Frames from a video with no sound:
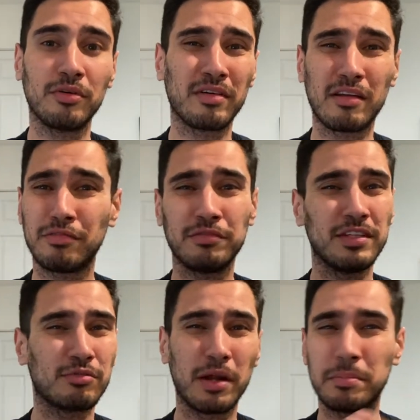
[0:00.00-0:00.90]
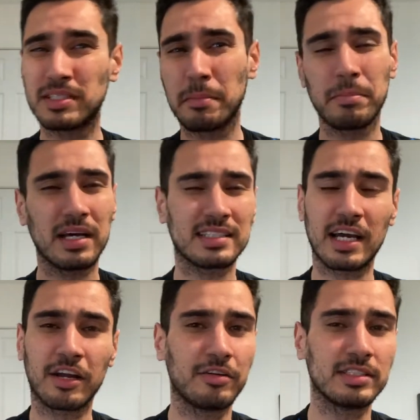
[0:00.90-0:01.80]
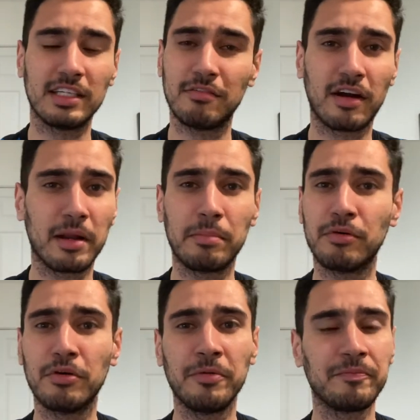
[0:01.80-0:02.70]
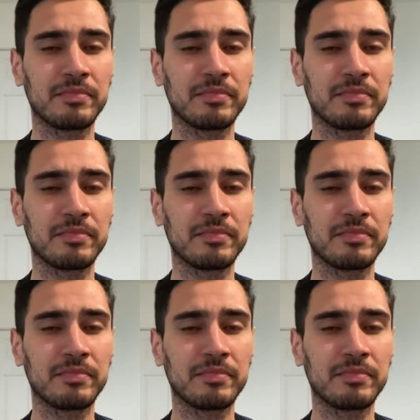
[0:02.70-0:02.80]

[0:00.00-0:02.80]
He had a 53% pass accuracy, very poor.